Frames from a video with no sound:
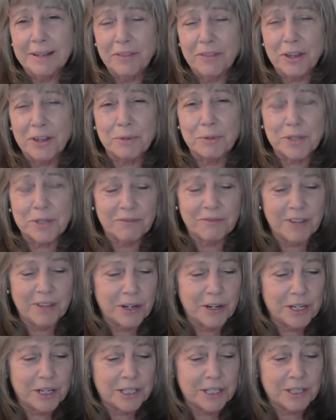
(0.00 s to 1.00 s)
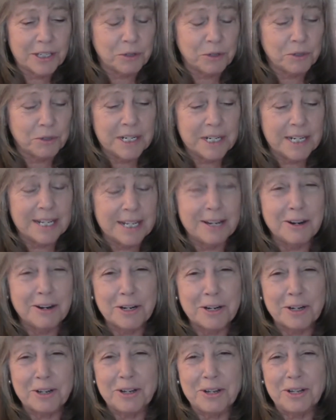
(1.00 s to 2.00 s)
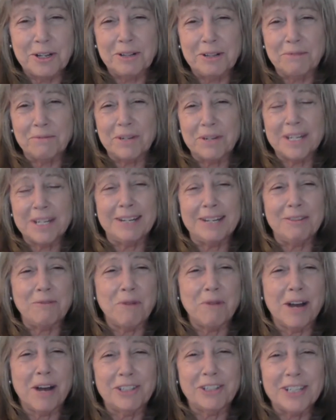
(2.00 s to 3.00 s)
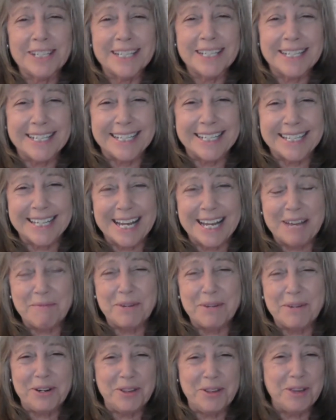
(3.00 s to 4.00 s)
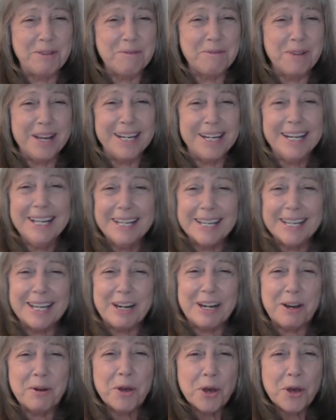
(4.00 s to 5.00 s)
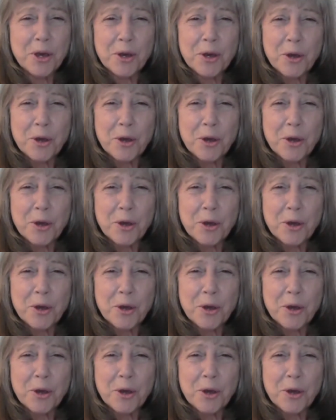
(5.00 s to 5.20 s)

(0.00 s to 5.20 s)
there was a very screedy article written in the Washington Examiner that went,